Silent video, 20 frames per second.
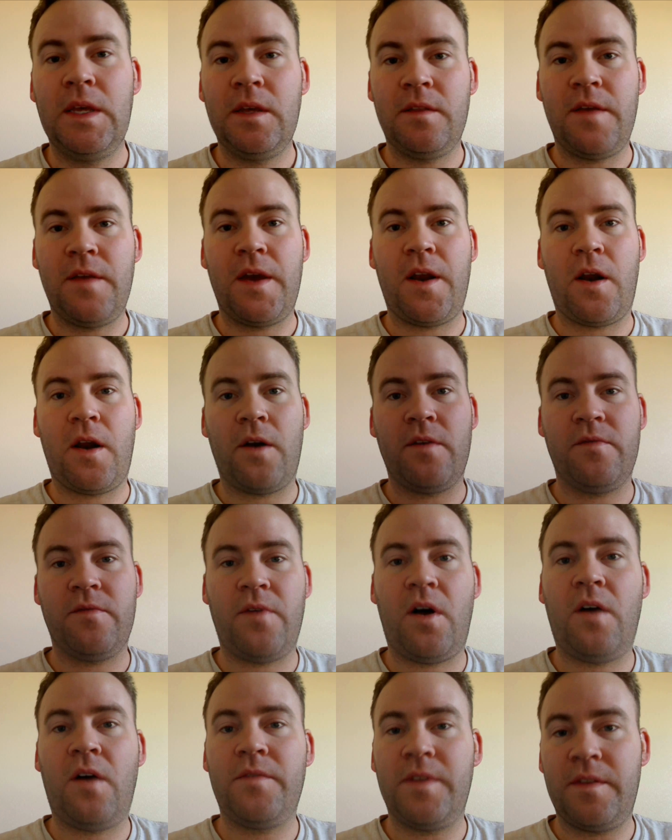that are
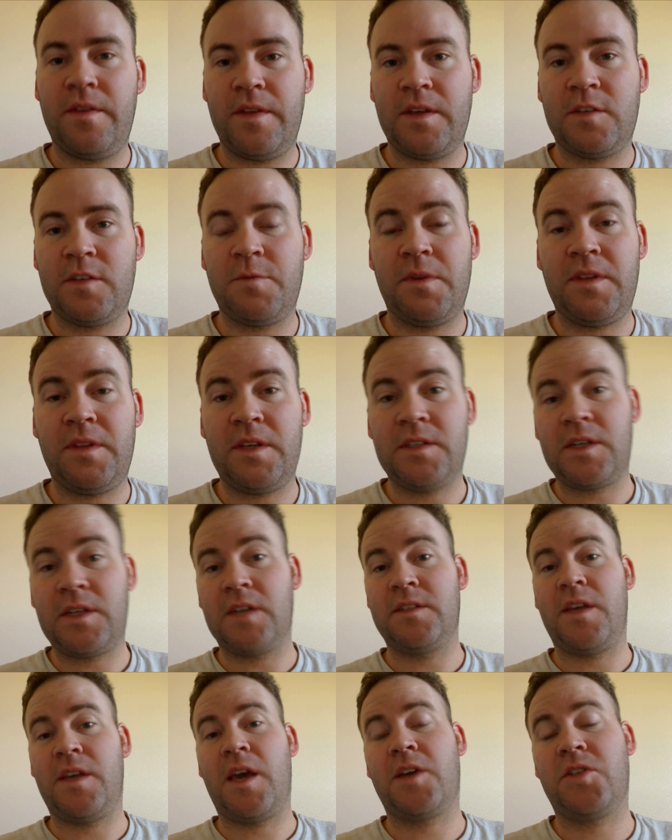involved in this, but these
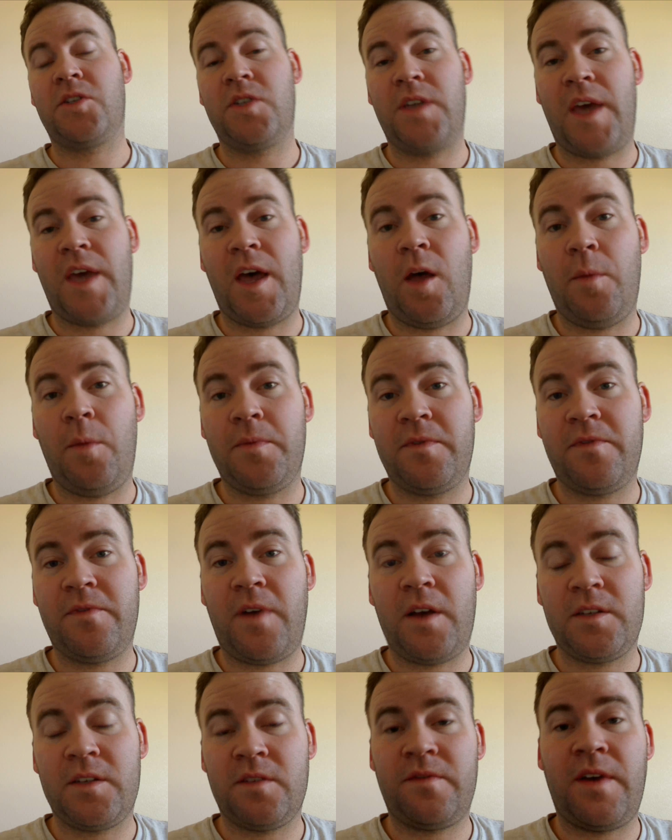guys actually helped
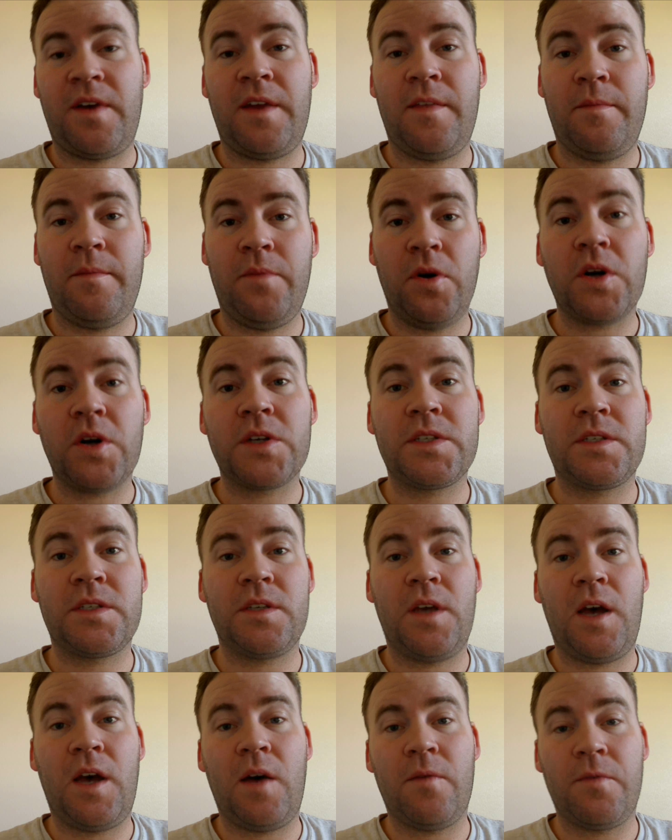falsify the
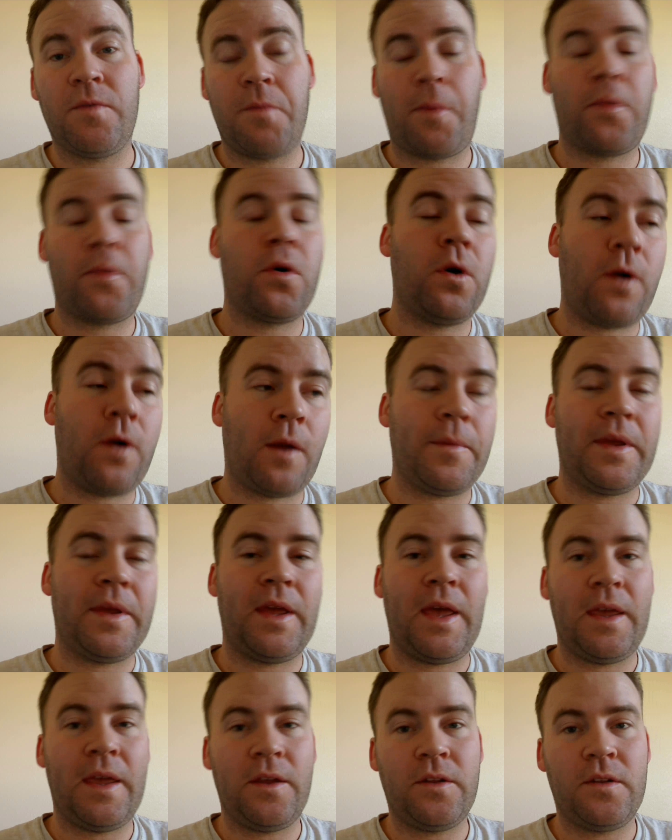books from a
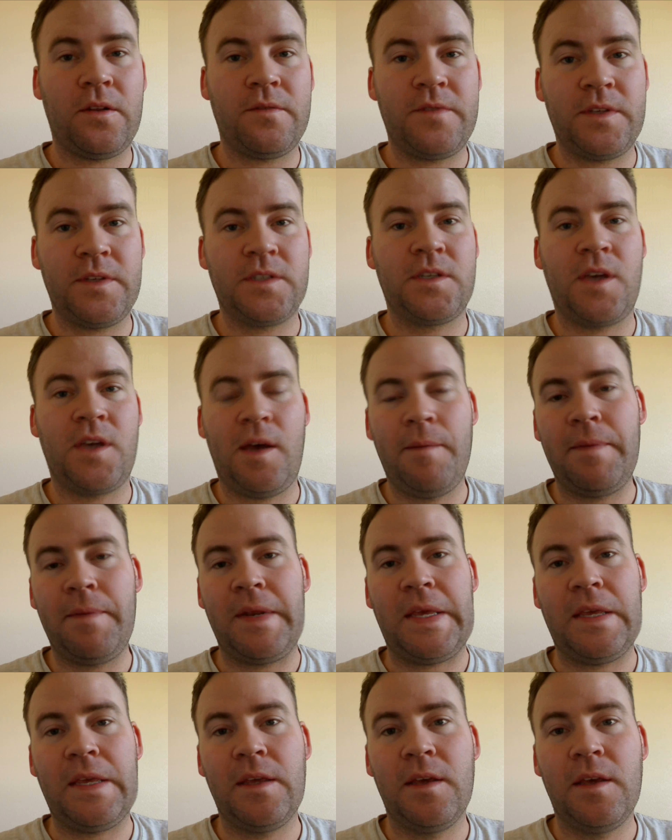programming angle of this
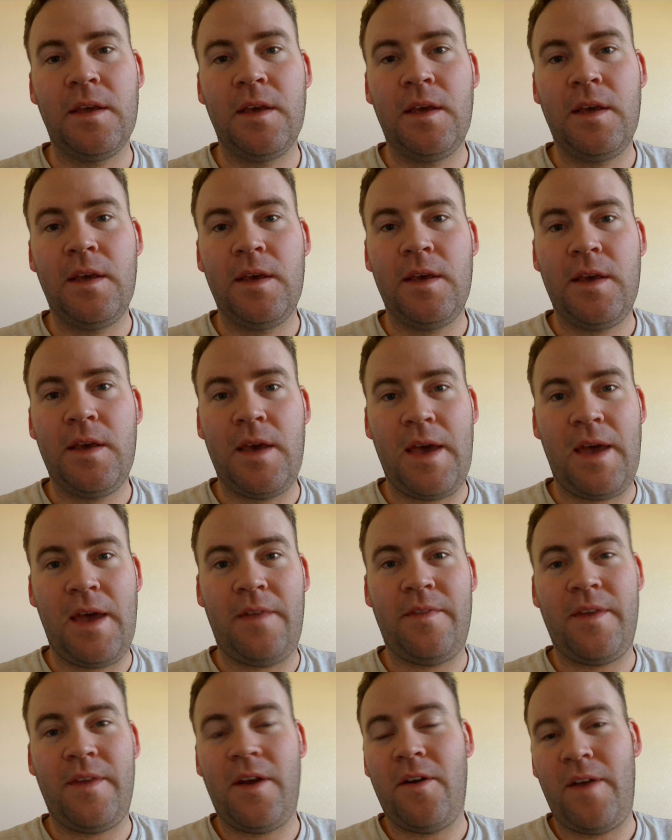company,
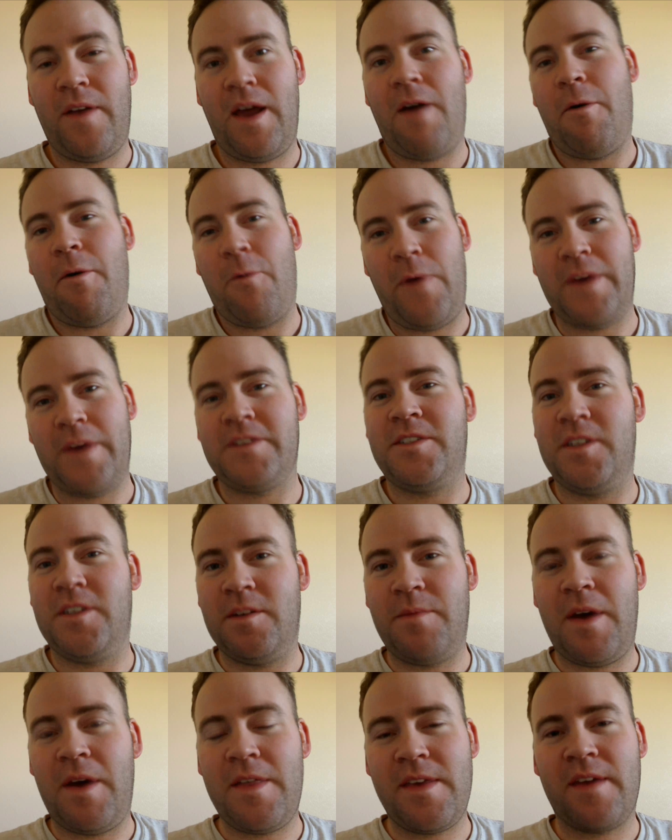and they're now
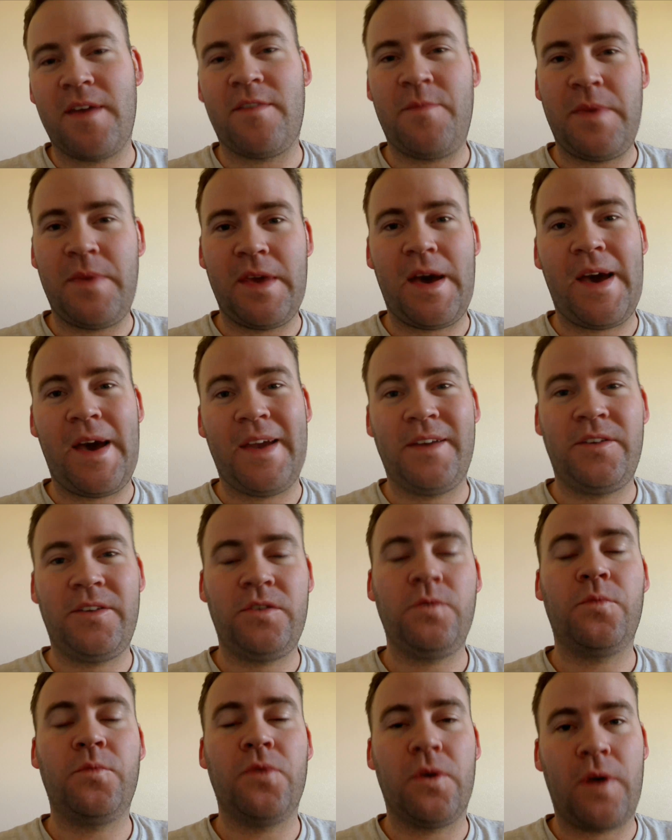arrested by the FBI.
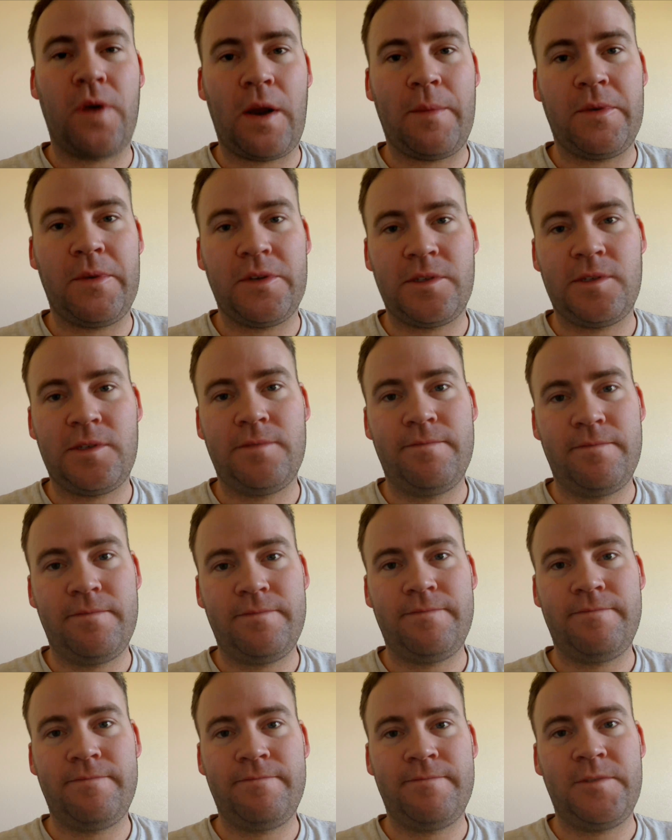2 programmers.
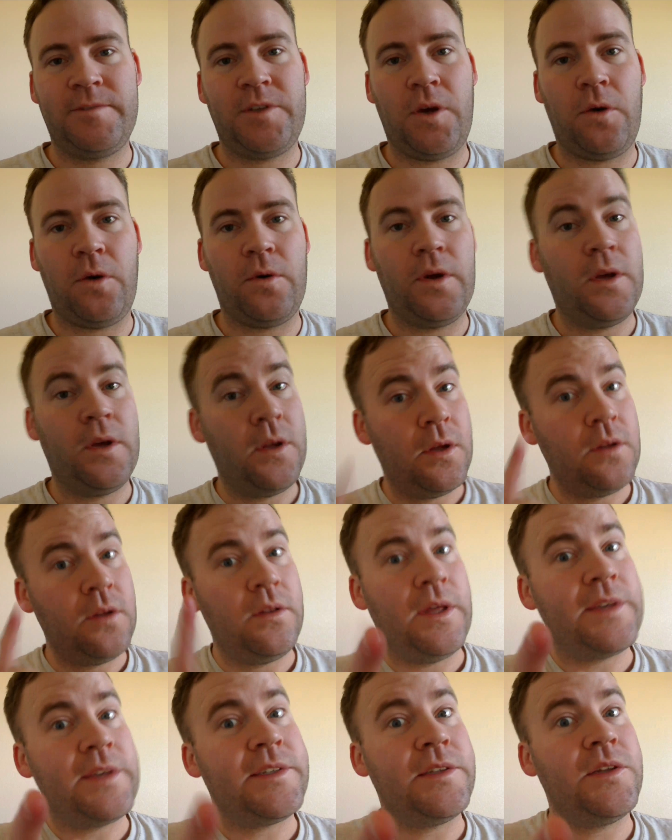So,
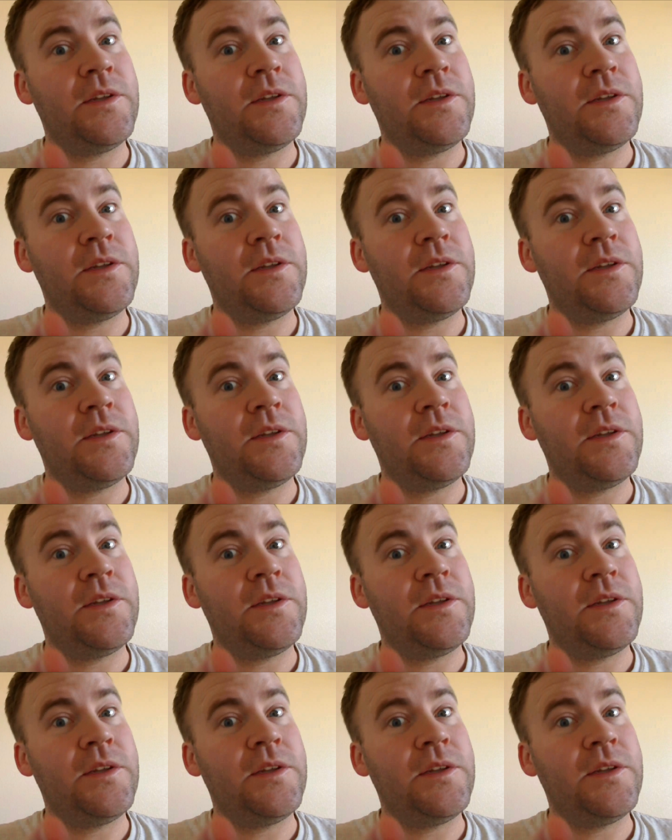lesson